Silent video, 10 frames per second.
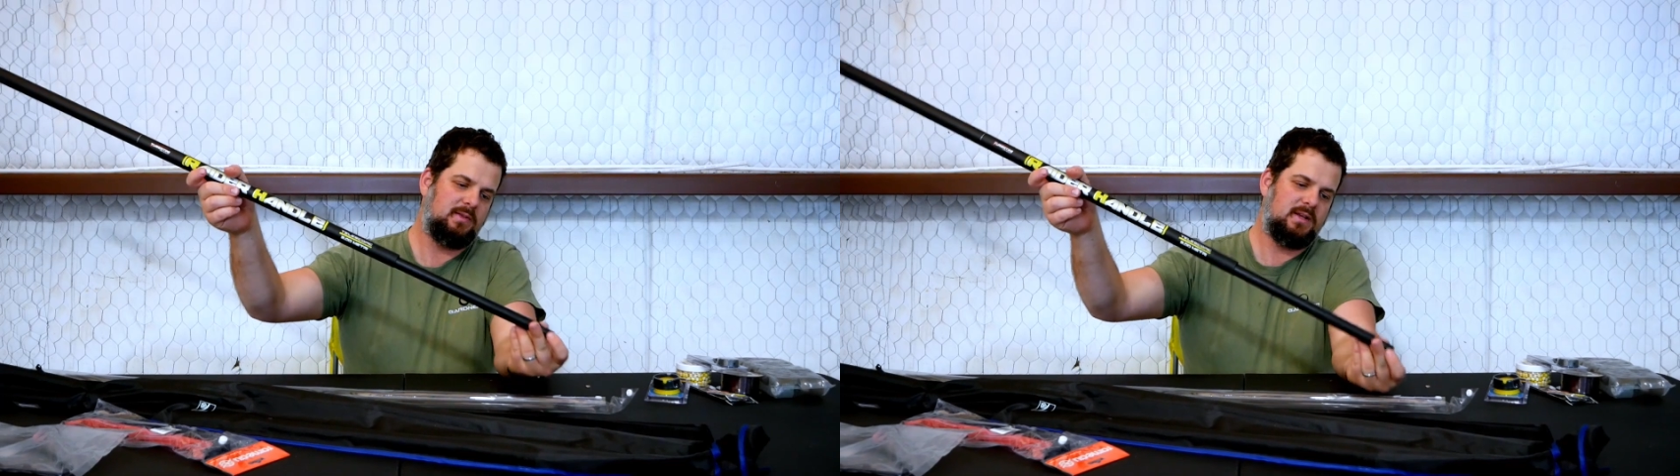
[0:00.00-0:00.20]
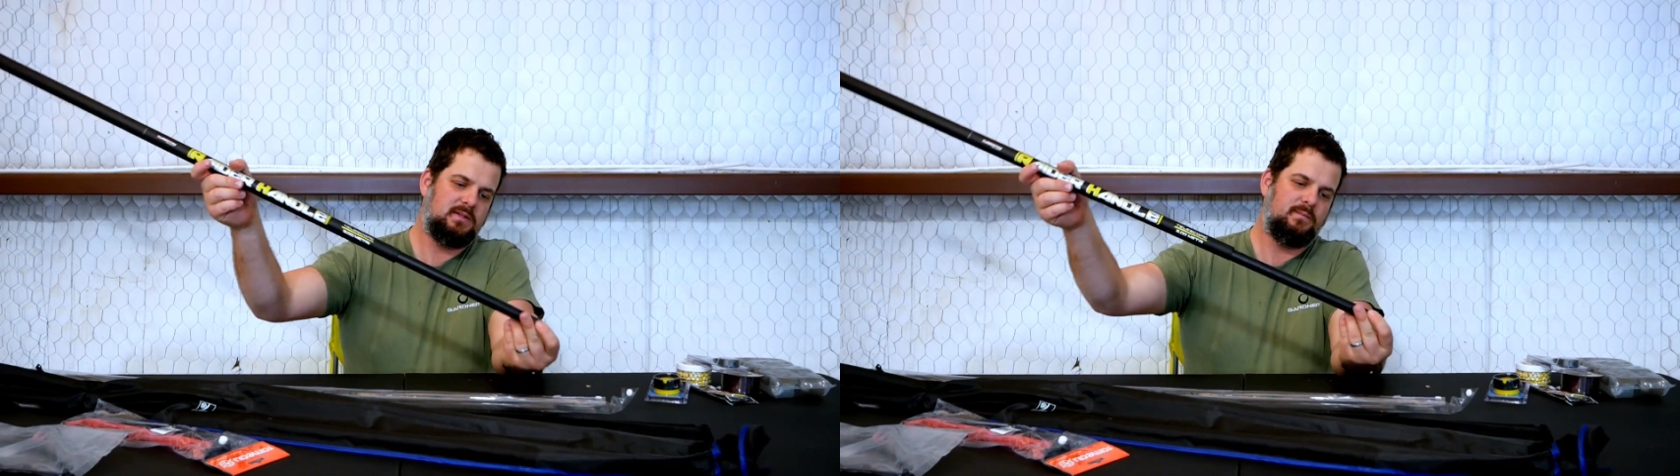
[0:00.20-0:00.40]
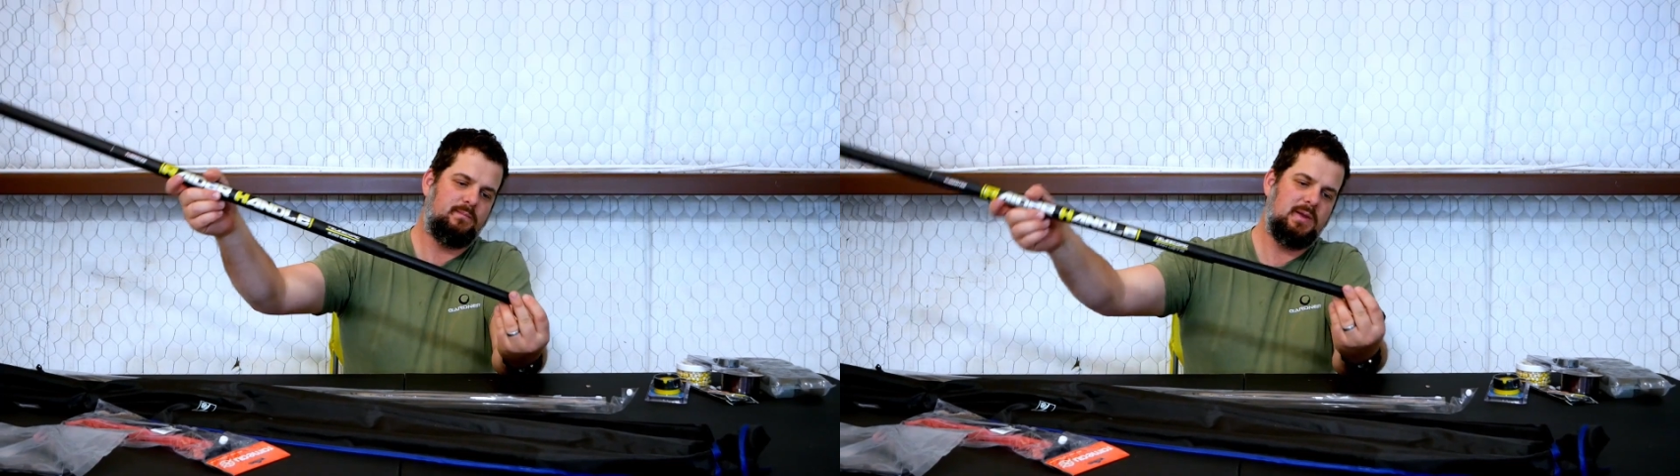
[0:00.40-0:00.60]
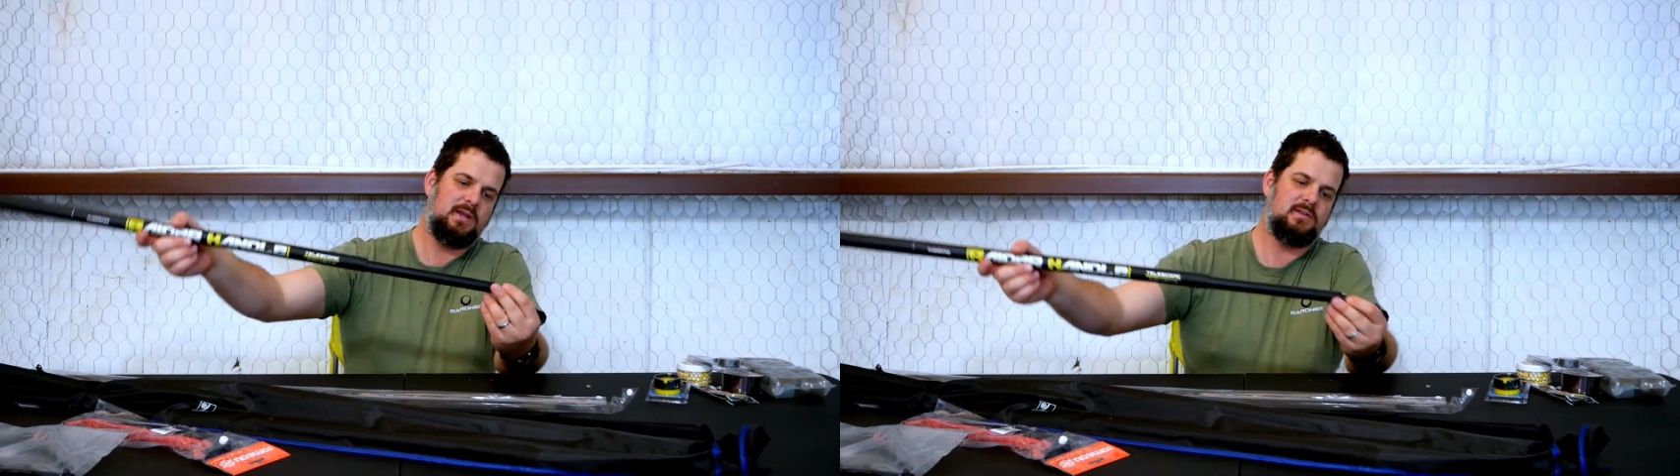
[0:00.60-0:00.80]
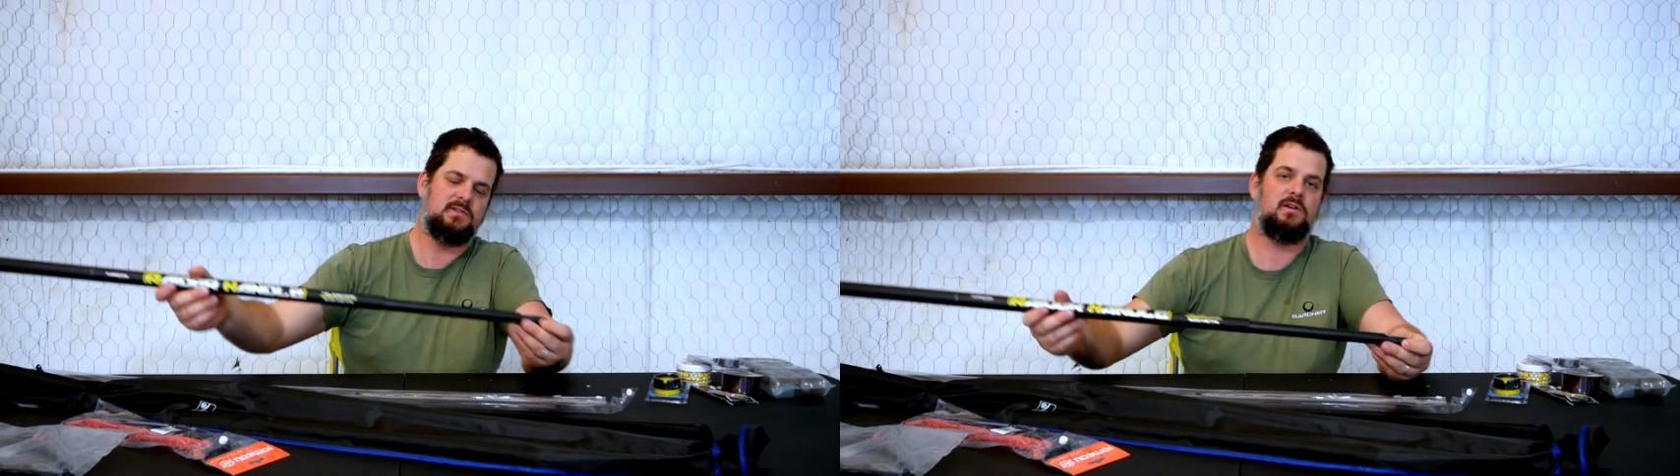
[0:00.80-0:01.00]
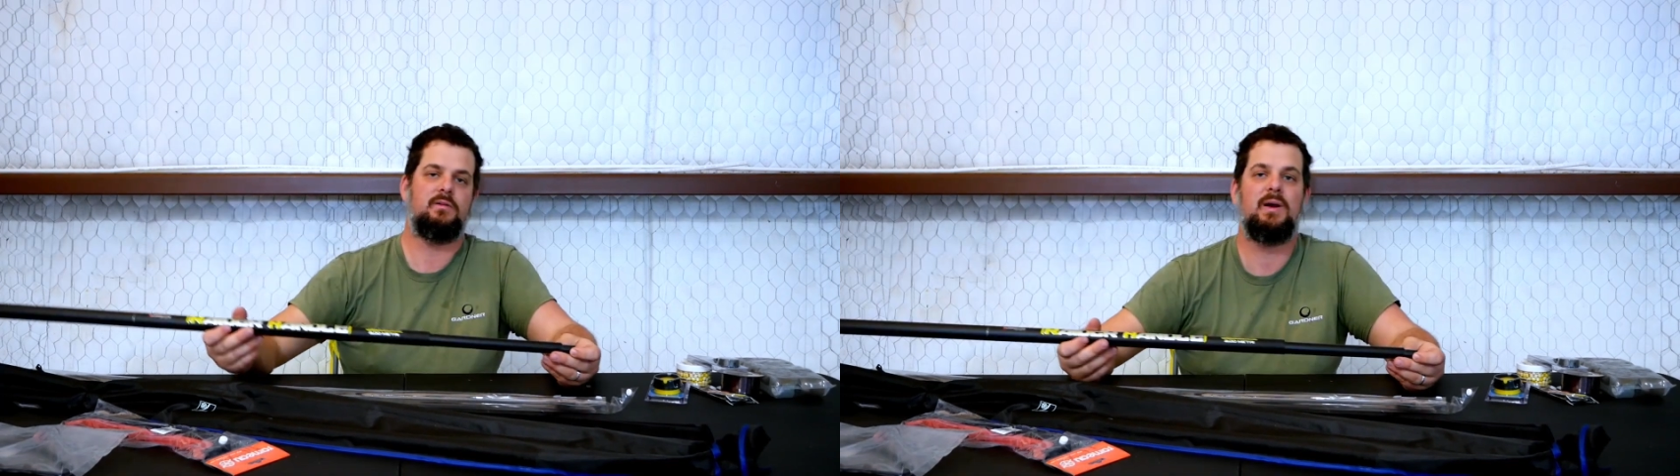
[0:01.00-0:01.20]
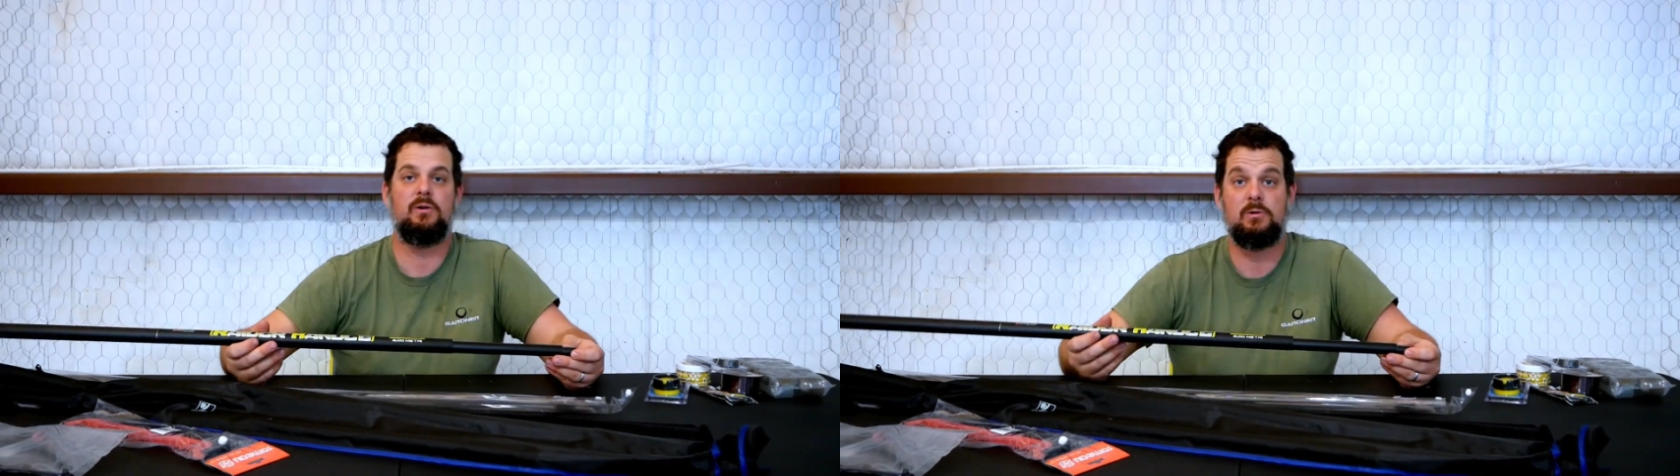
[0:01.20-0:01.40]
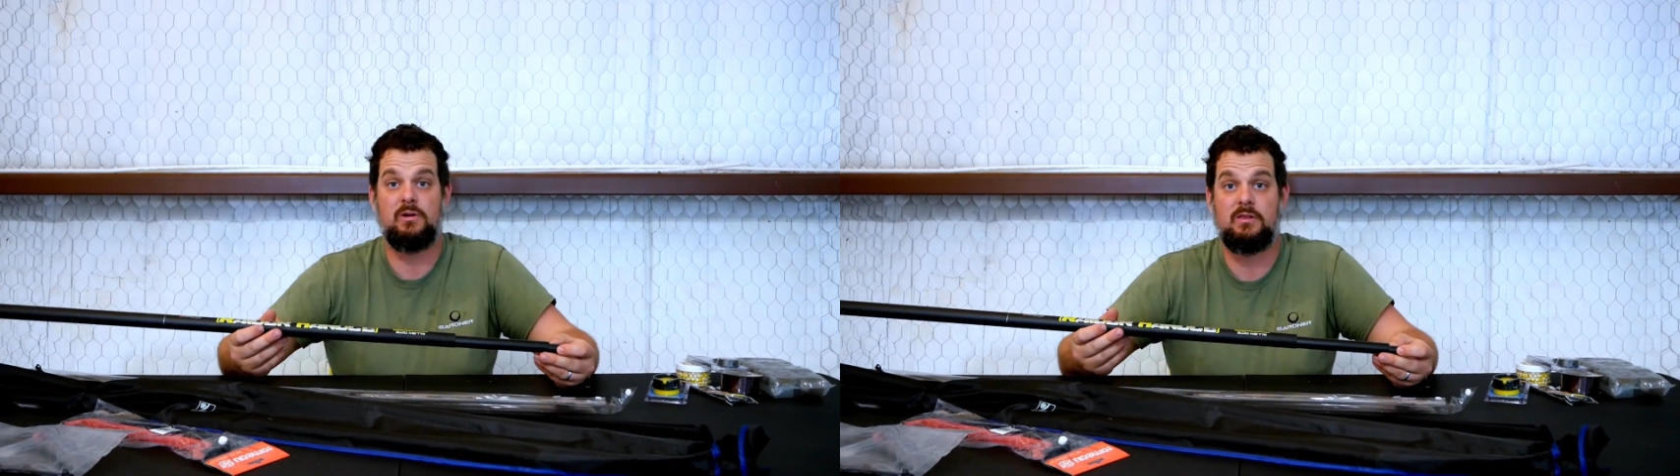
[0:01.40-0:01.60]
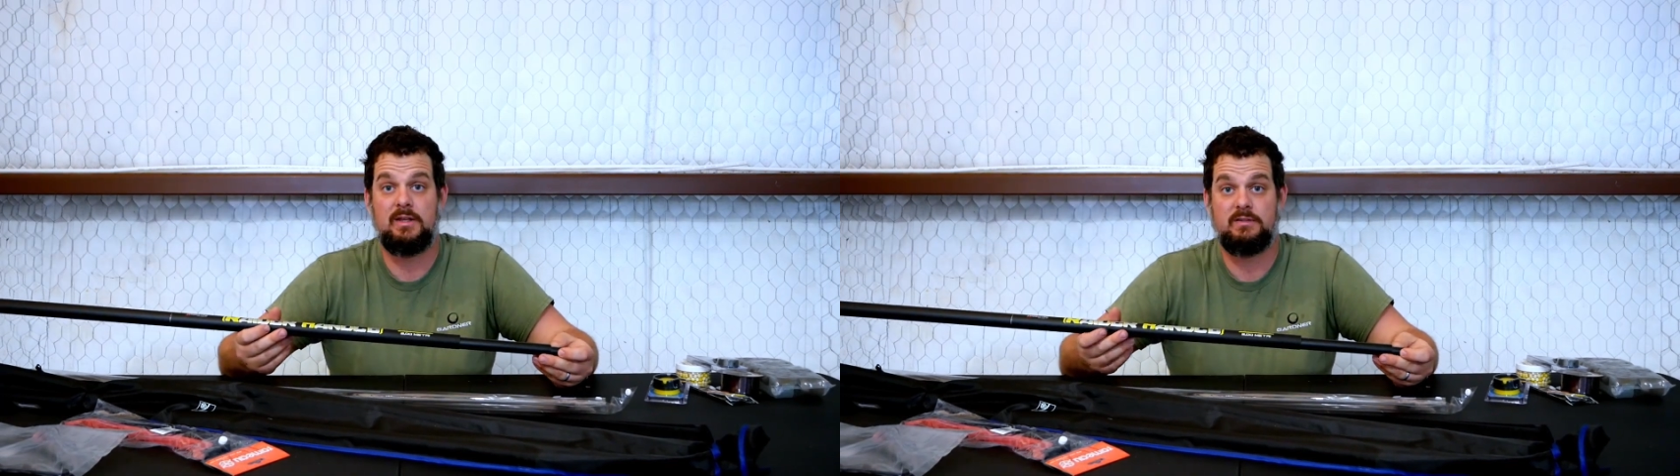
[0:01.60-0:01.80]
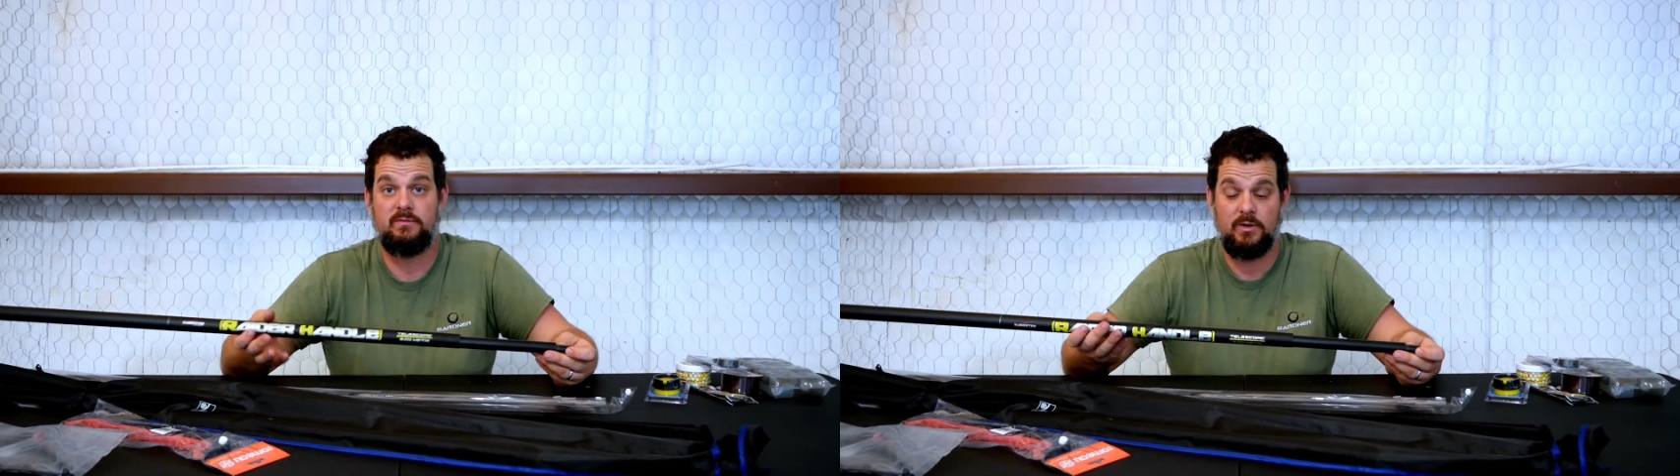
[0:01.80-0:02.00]
That's a big concern about ordering
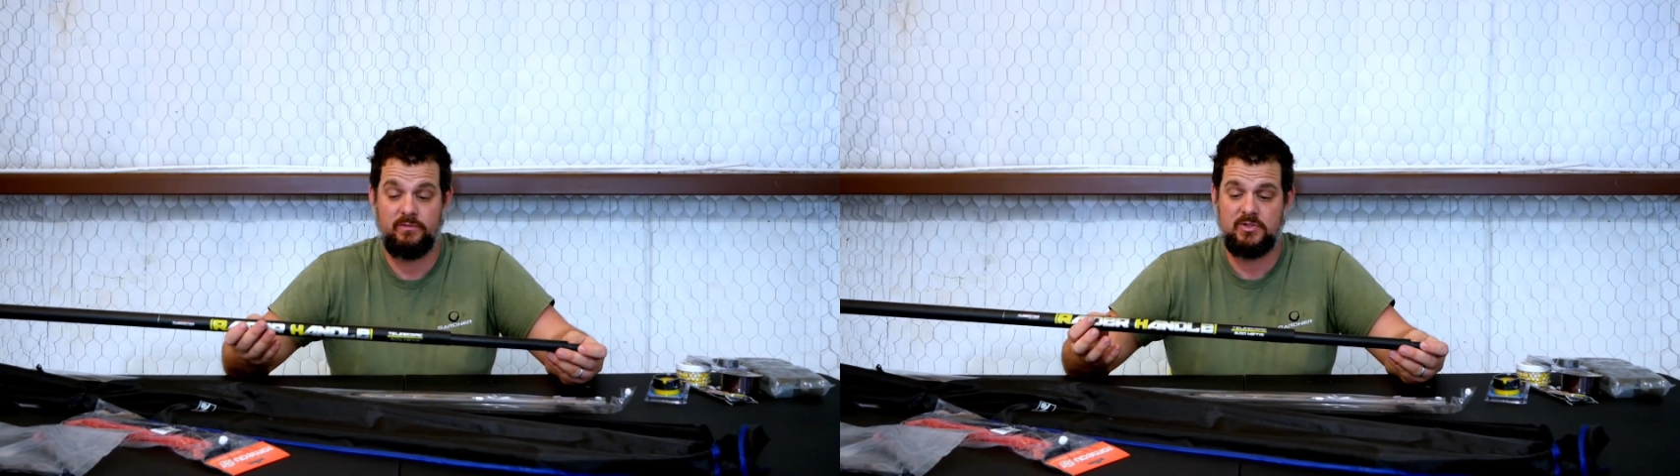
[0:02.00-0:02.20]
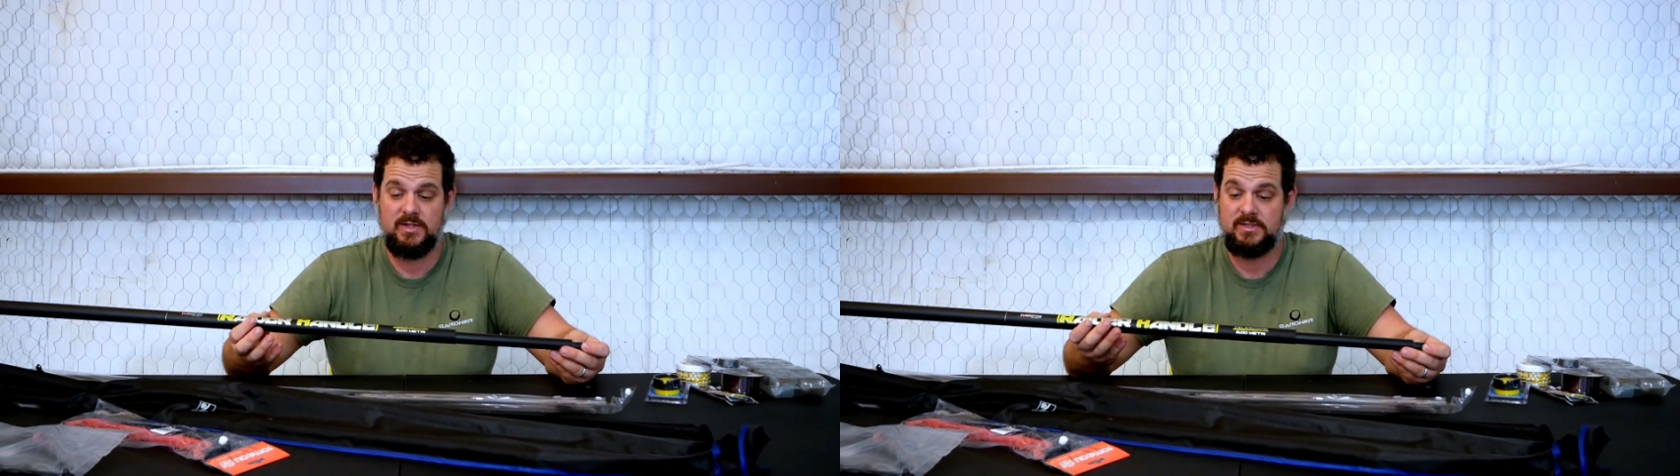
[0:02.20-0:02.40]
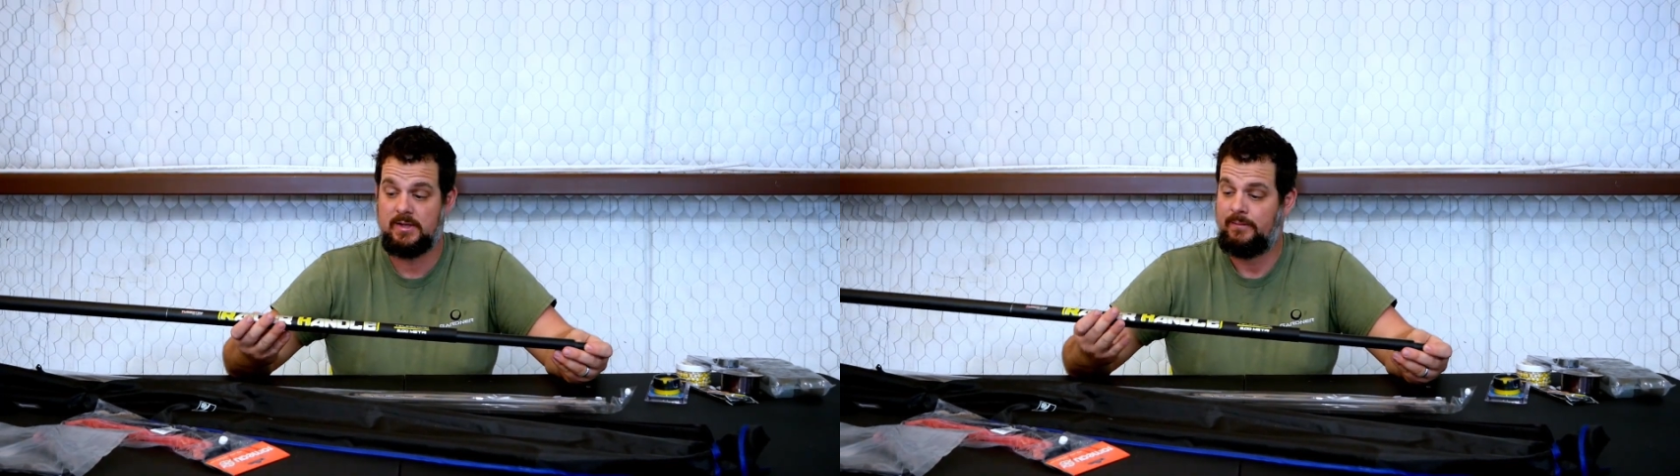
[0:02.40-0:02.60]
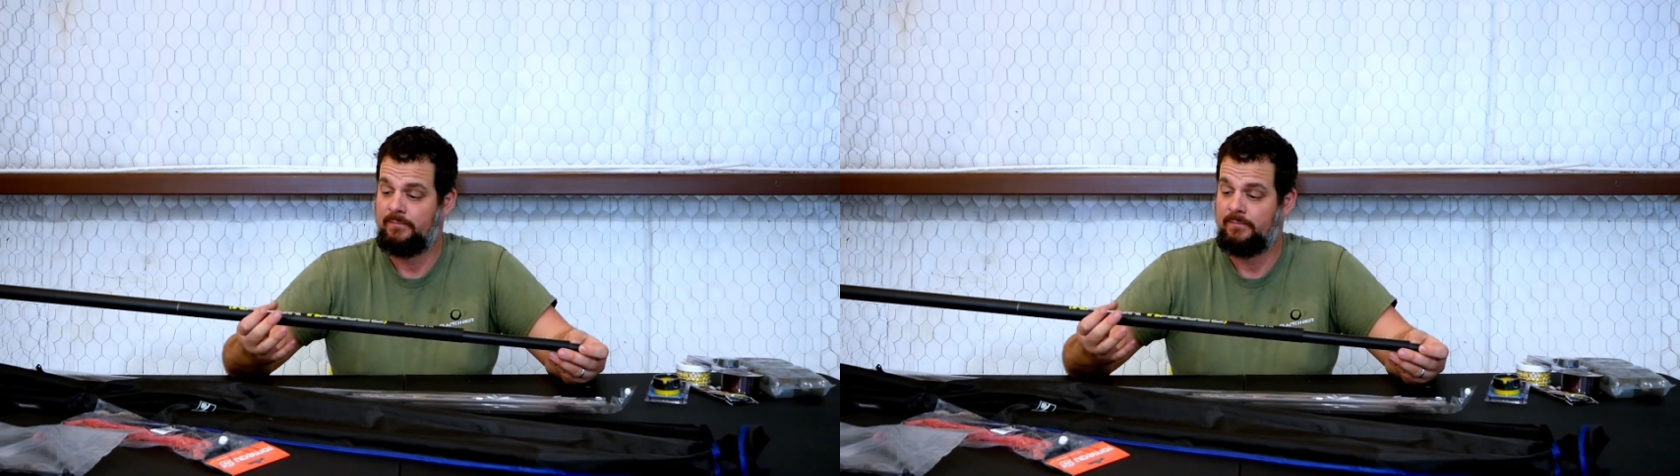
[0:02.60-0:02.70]
things from overseas.